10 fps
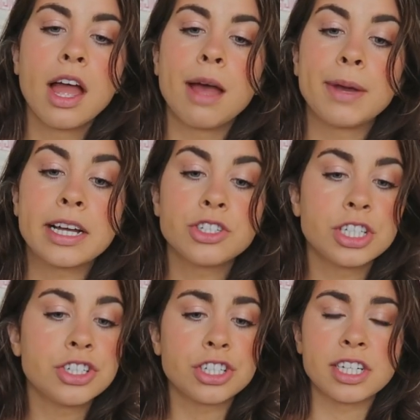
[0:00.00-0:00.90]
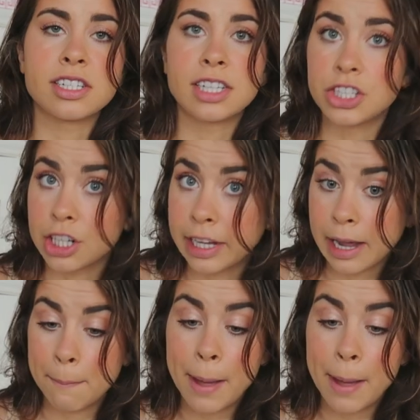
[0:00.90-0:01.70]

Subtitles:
And because ginger is such a like a